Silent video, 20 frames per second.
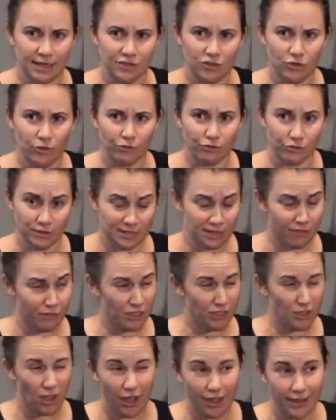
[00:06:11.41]

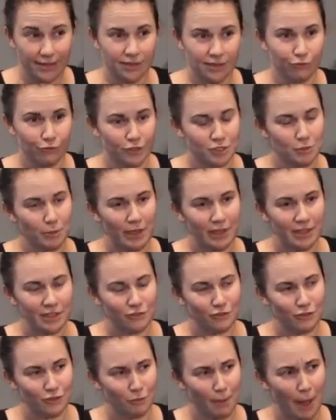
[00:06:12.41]
279 different spellings
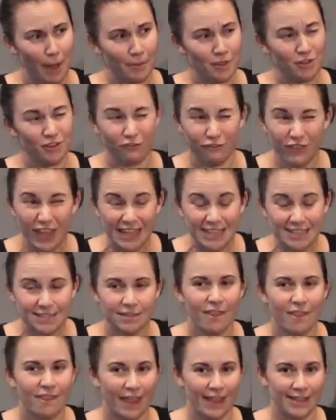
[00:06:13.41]
for the Department of Defence.
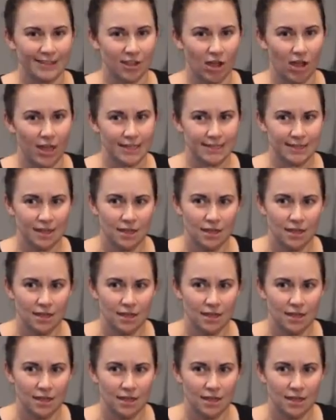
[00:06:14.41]
Thanks, guys.